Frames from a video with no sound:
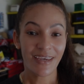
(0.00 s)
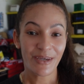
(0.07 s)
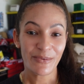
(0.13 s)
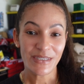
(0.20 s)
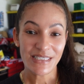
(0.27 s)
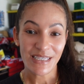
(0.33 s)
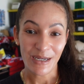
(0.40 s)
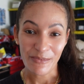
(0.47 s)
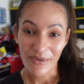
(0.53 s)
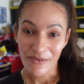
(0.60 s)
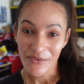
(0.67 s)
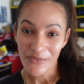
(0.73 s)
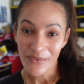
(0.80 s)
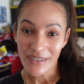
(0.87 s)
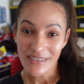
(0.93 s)
What's up
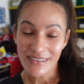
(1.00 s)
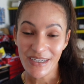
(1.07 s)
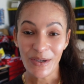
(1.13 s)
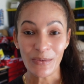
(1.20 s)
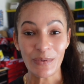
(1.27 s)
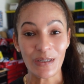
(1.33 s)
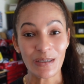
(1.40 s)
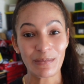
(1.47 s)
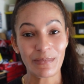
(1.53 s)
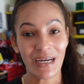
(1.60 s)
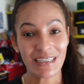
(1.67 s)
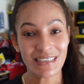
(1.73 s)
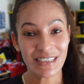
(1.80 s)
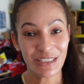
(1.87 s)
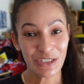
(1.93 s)
everyone, welcome
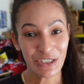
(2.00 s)
back to the